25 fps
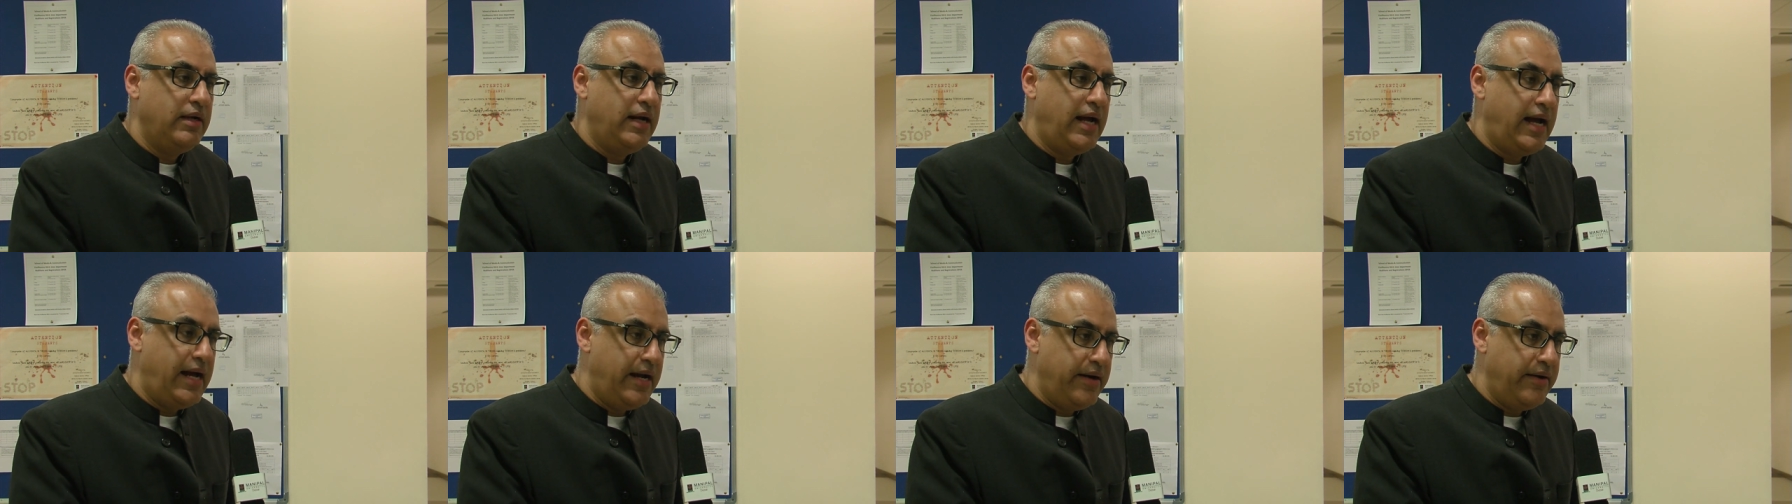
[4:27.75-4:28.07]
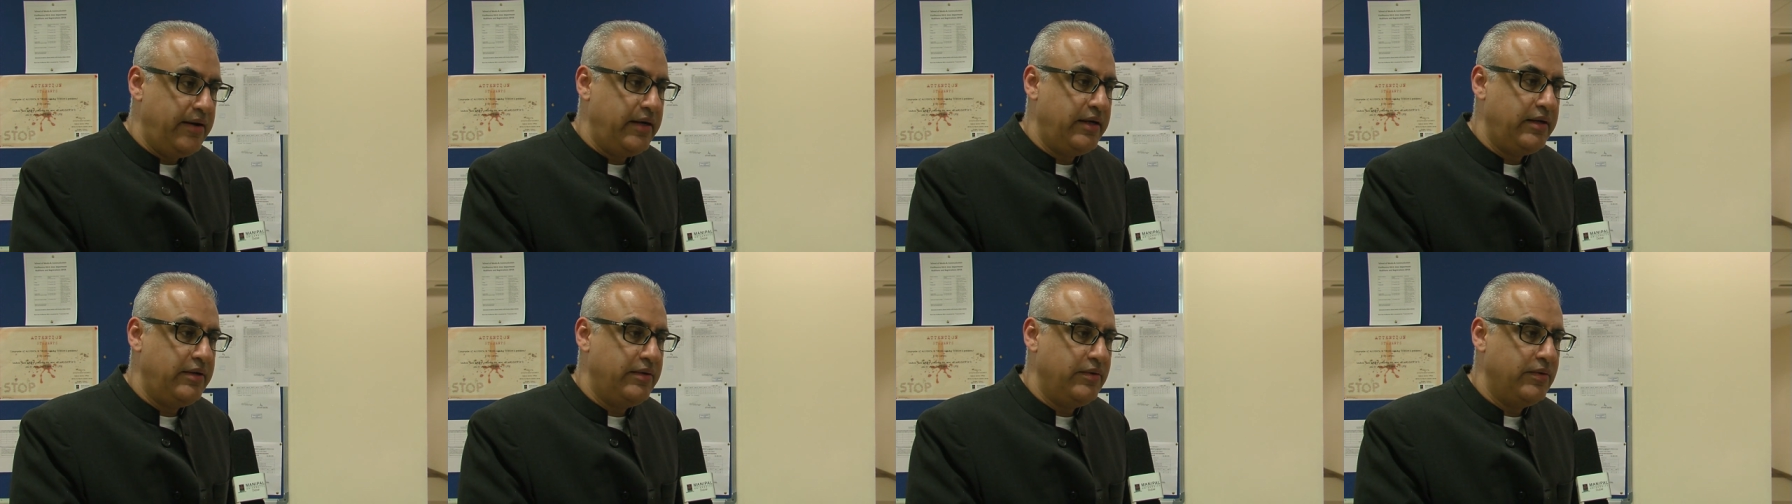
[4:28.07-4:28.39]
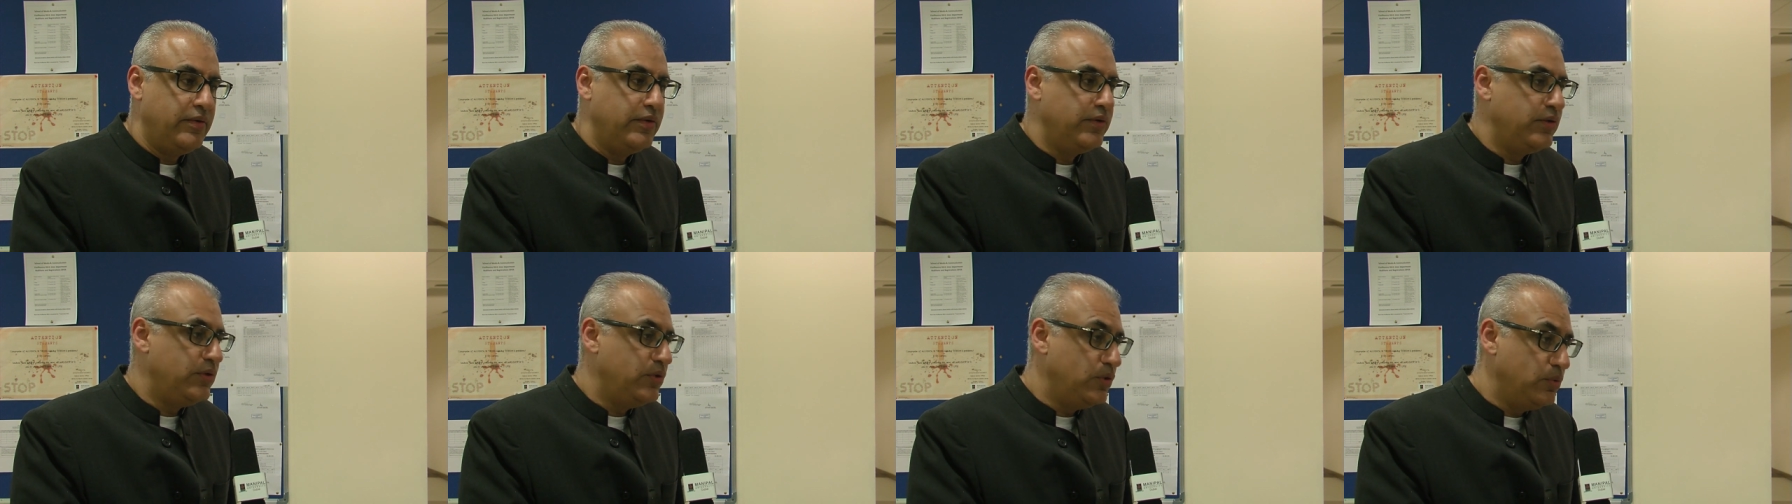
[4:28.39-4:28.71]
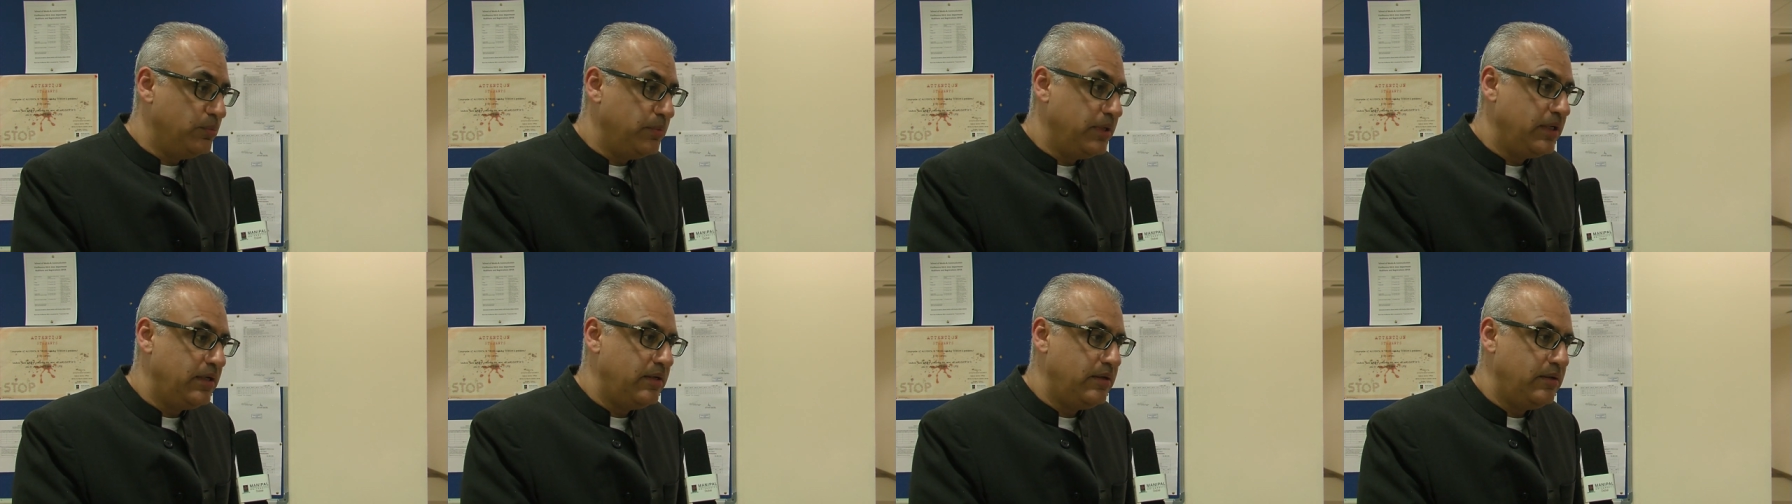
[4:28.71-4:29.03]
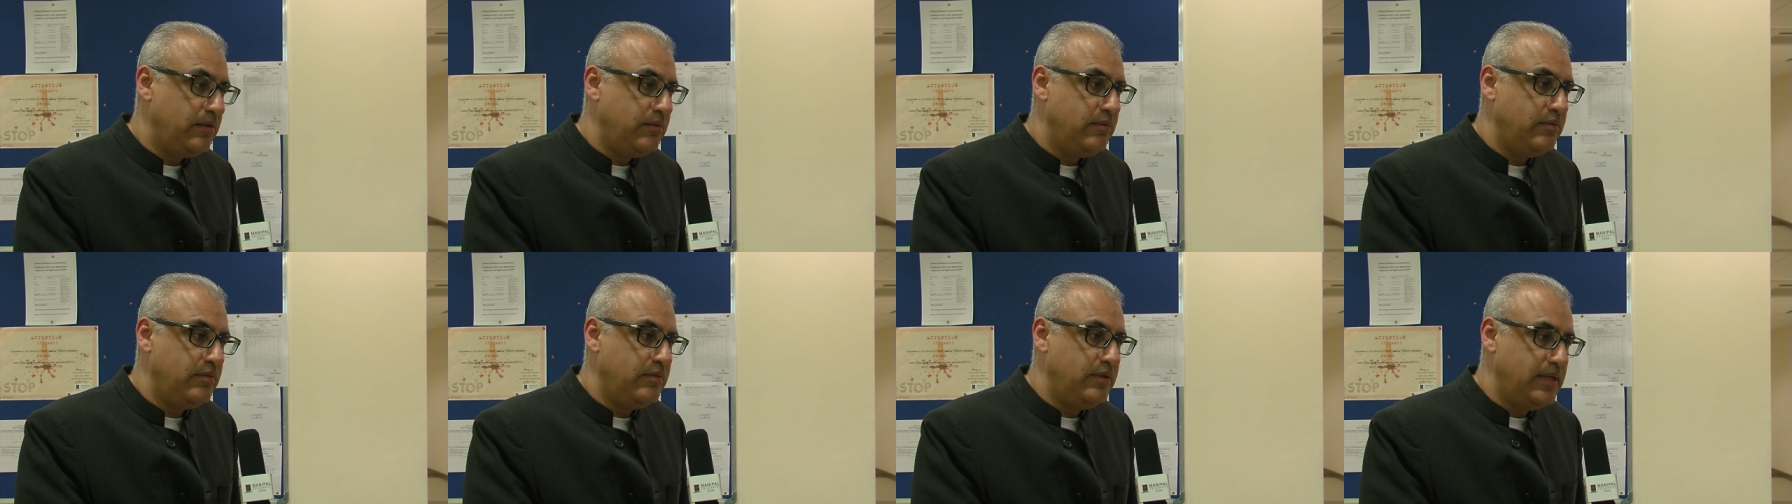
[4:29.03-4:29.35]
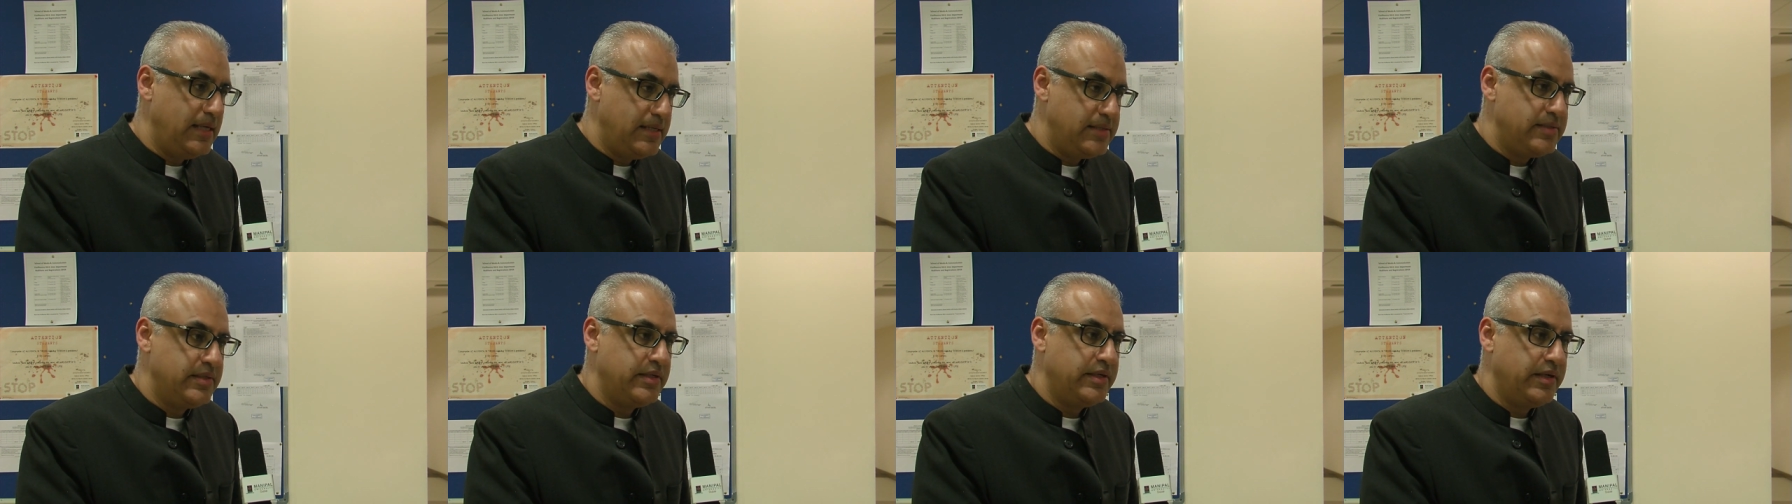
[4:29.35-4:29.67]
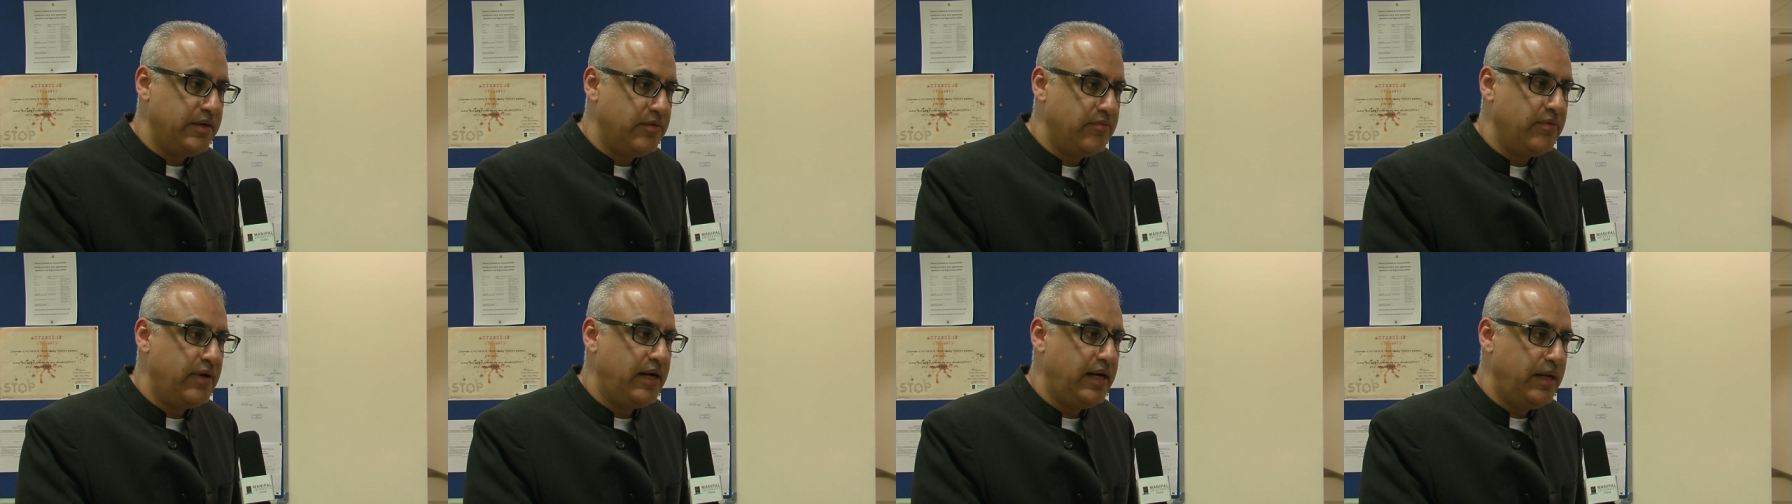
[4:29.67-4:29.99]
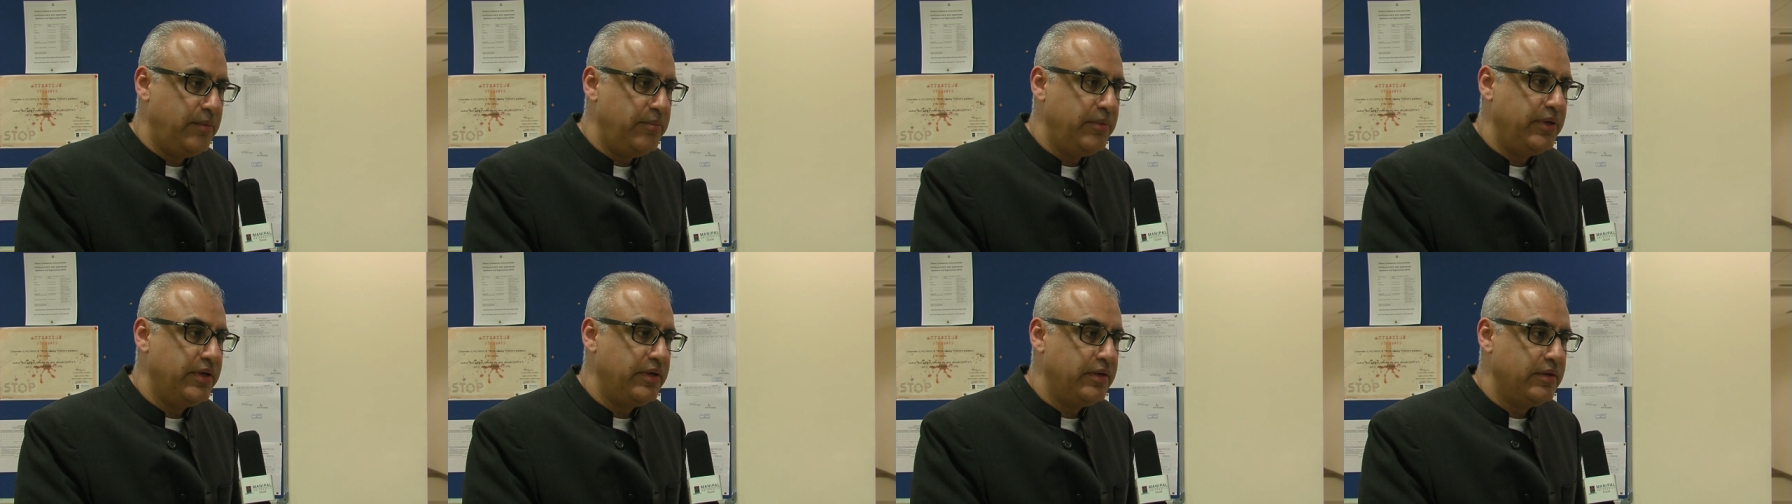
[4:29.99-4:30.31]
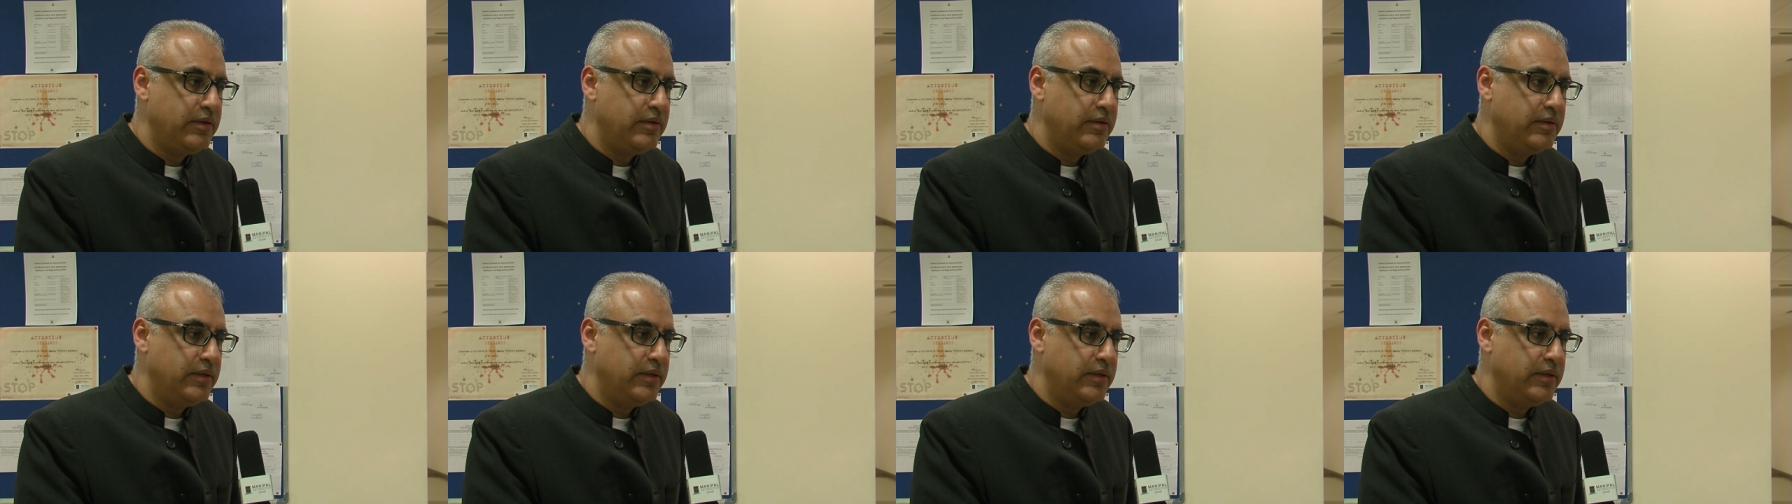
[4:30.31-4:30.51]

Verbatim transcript: arid or humid desert environment.